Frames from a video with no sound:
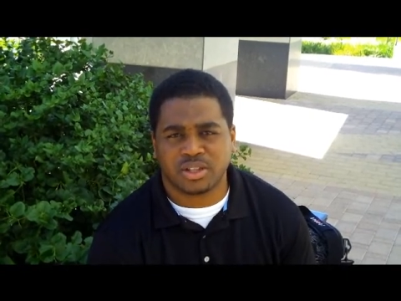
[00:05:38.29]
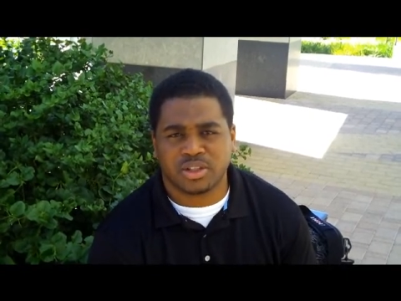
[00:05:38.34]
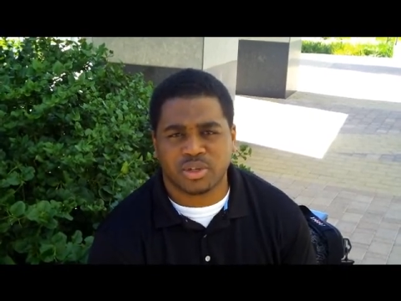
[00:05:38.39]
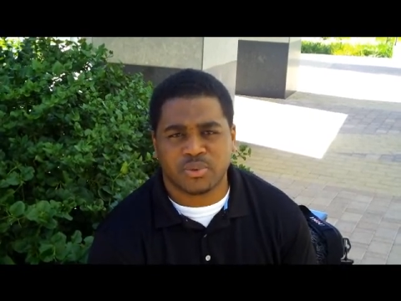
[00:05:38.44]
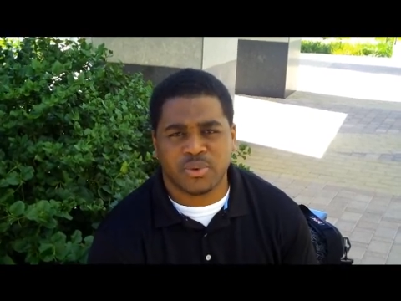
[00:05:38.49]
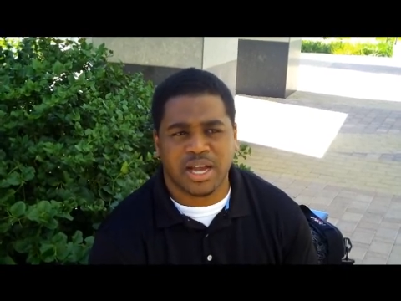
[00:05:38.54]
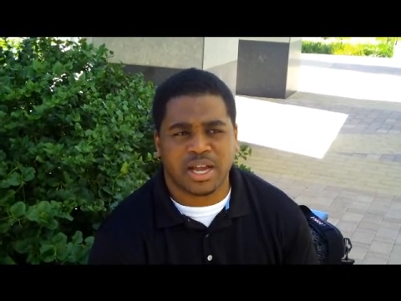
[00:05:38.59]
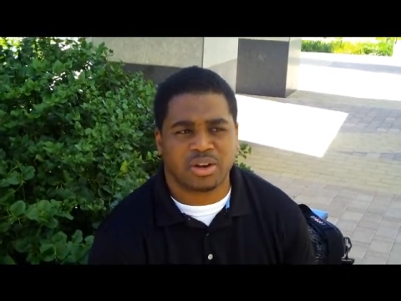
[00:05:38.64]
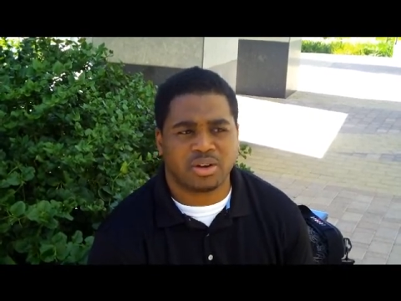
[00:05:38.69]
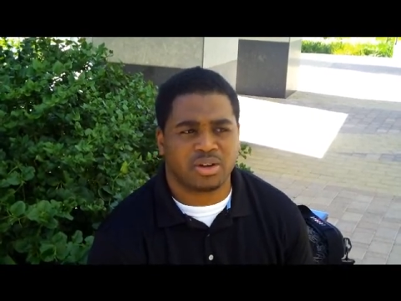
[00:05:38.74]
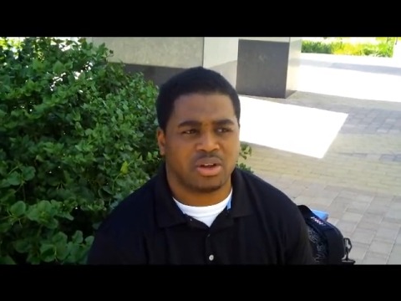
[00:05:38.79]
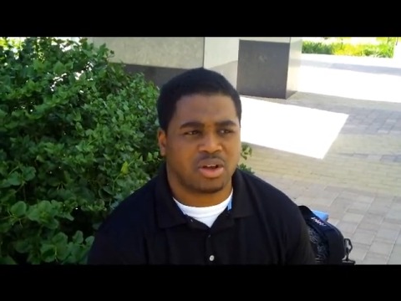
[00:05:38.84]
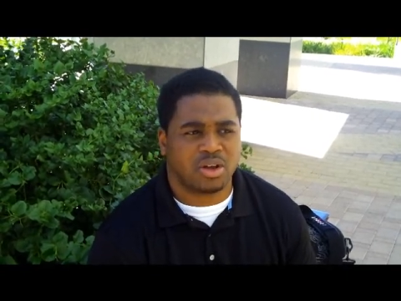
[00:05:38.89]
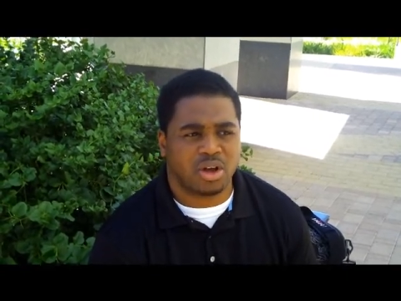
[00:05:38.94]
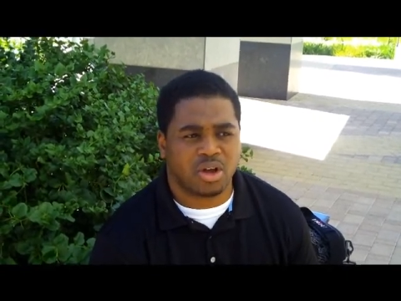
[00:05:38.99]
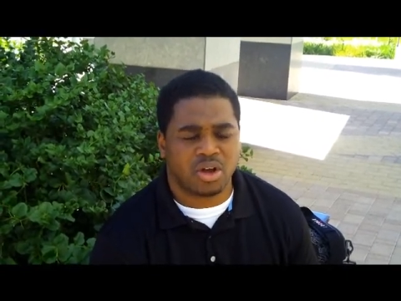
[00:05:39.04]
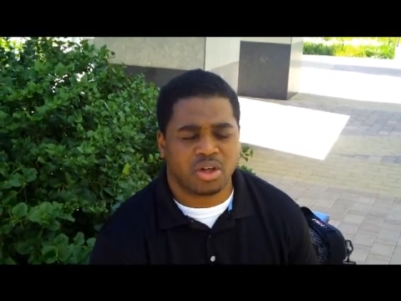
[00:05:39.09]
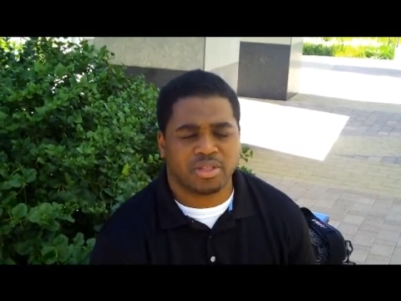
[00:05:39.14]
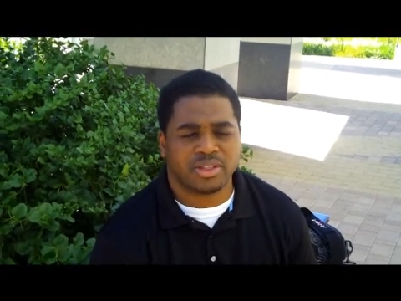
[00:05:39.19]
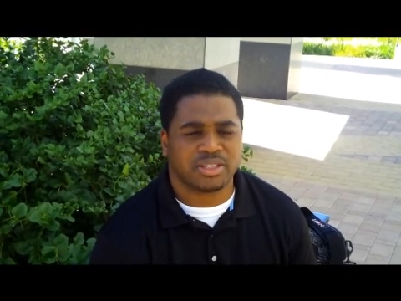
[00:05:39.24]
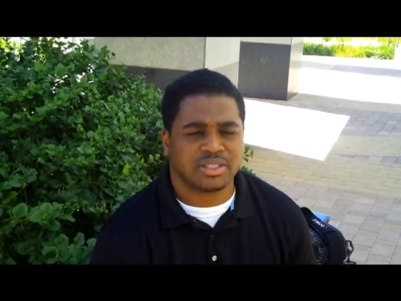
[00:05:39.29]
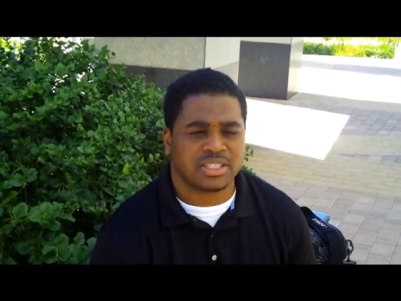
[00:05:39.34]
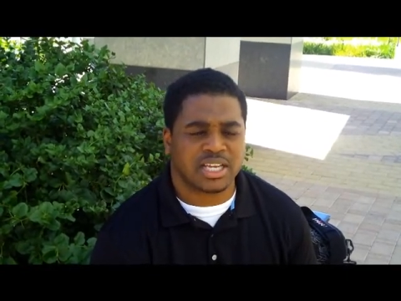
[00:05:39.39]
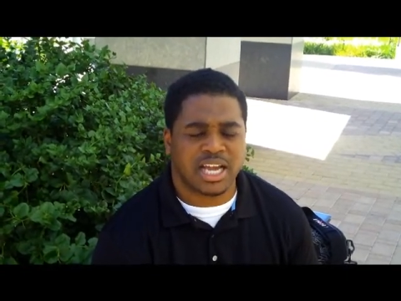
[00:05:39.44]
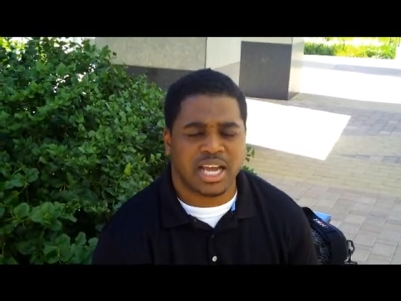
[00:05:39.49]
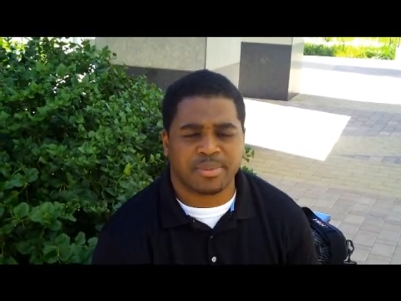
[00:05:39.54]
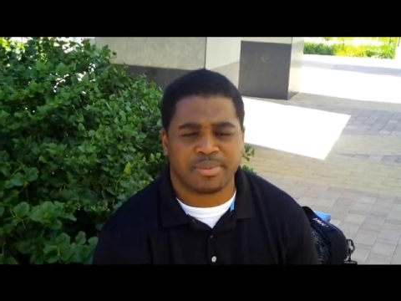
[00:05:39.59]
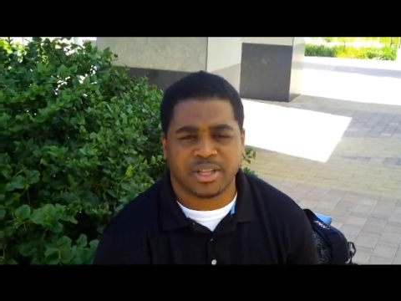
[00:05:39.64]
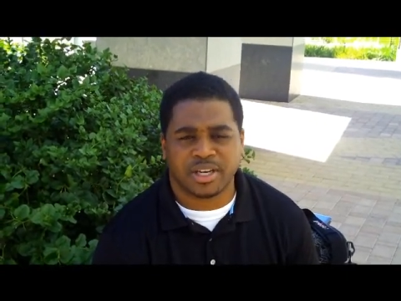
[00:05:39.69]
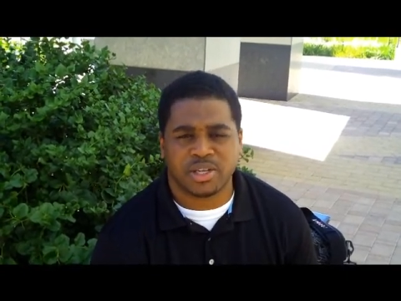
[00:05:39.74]
Throughout all this
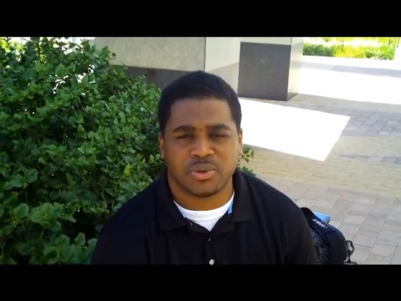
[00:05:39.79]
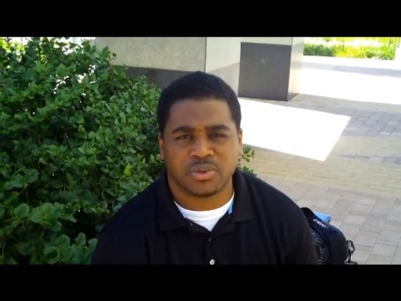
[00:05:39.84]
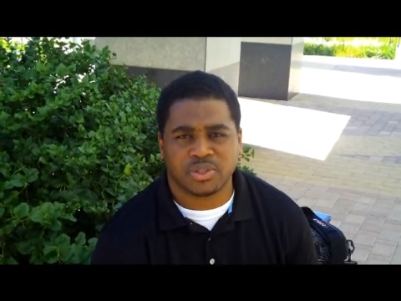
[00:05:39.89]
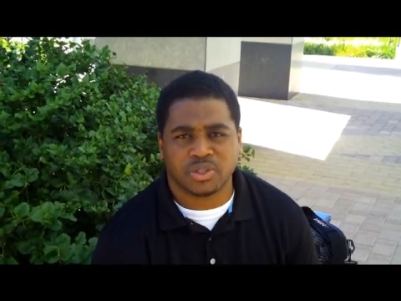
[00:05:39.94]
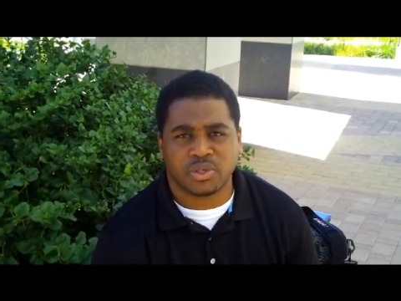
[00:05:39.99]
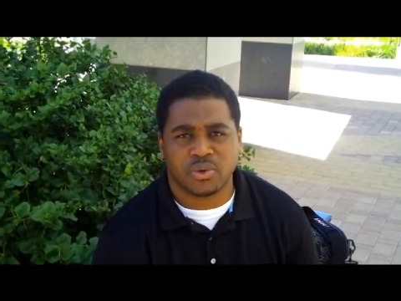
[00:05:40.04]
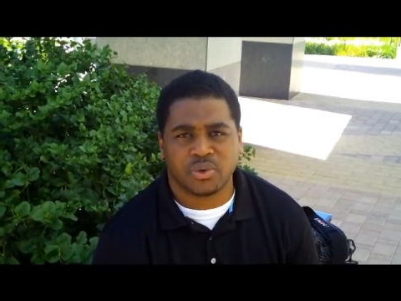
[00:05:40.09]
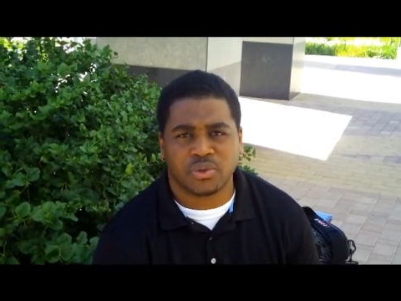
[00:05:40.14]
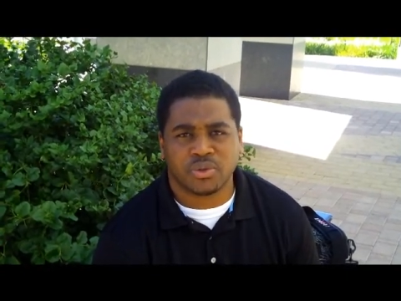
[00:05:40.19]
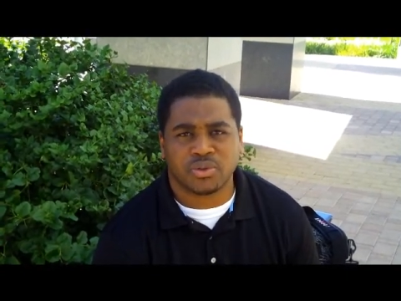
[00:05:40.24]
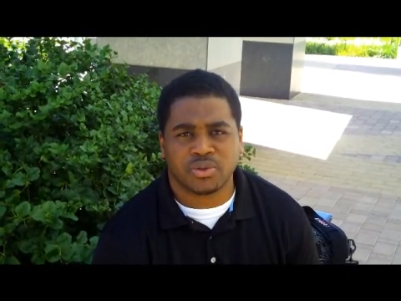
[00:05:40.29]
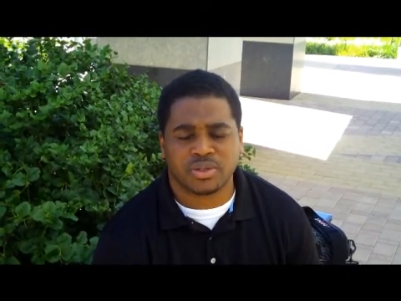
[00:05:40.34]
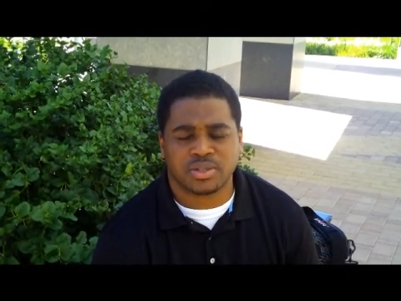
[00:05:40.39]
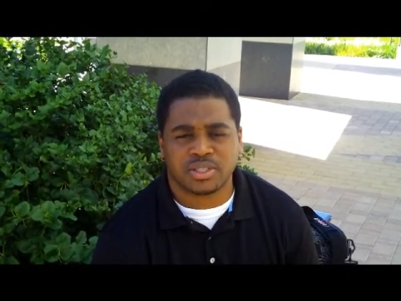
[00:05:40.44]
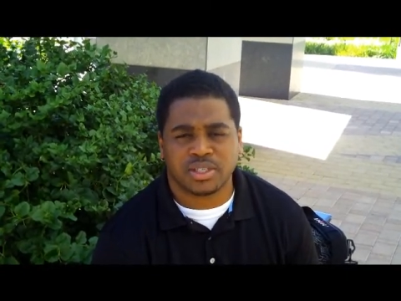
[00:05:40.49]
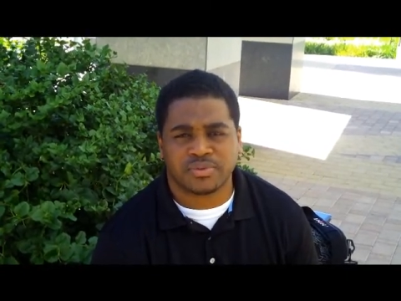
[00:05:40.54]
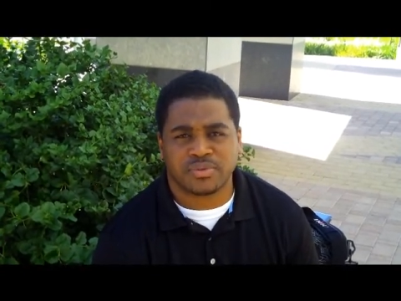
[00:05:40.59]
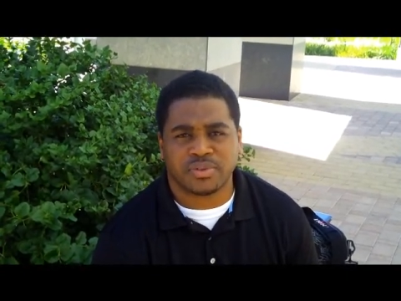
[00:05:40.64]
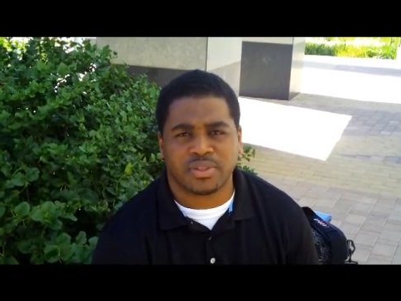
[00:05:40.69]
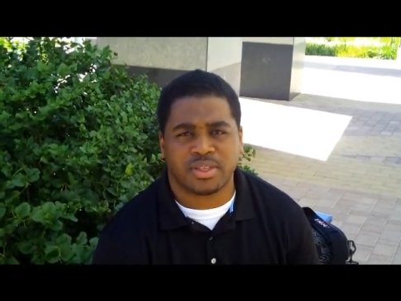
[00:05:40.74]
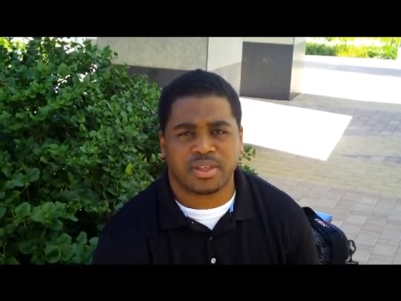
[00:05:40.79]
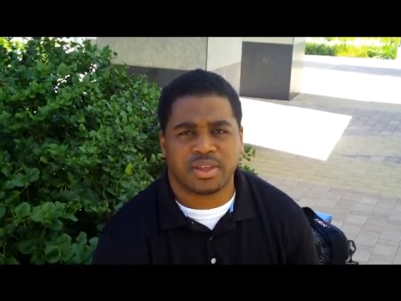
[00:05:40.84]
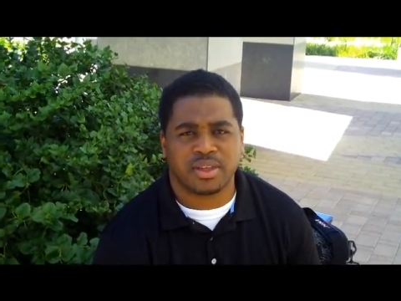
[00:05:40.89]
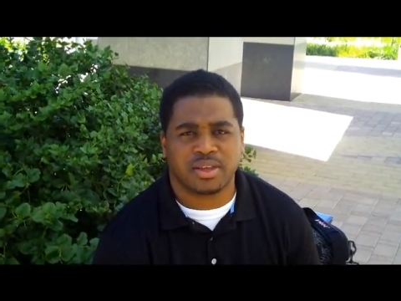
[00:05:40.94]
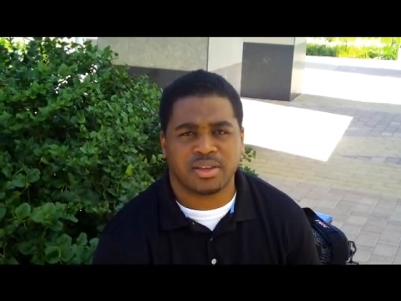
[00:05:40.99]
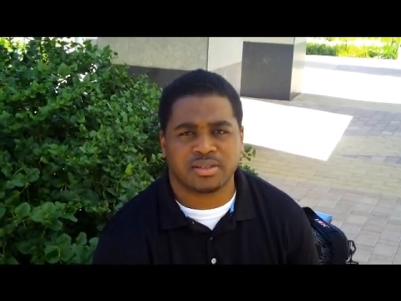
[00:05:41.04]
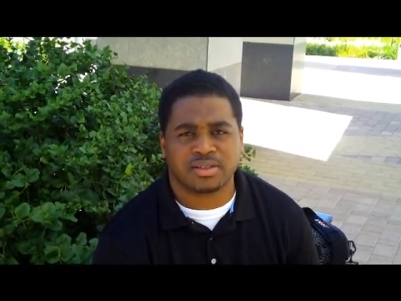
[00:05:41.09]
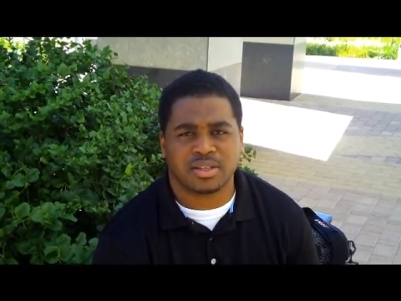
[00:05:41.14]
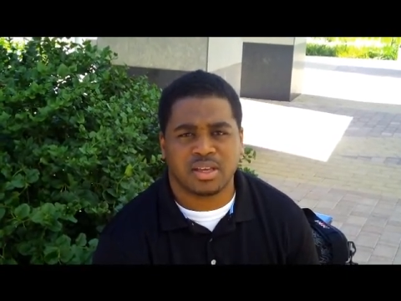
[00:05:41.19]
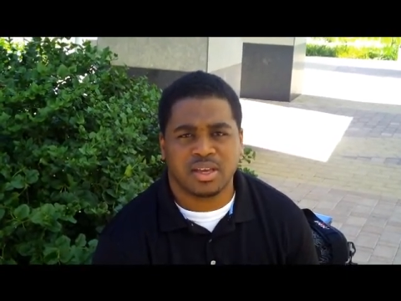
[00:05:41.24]
time that he was going through these different
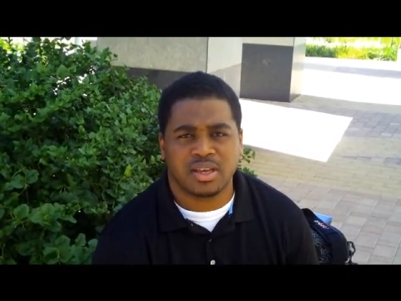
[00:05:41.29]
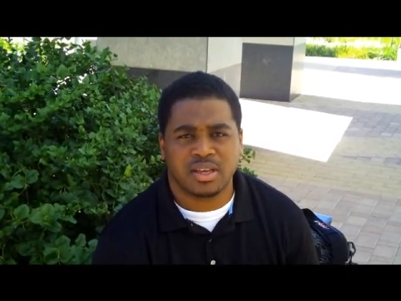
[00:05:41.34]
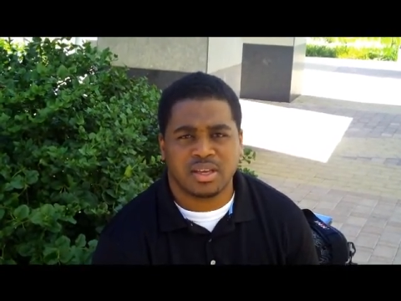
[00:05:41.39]
things,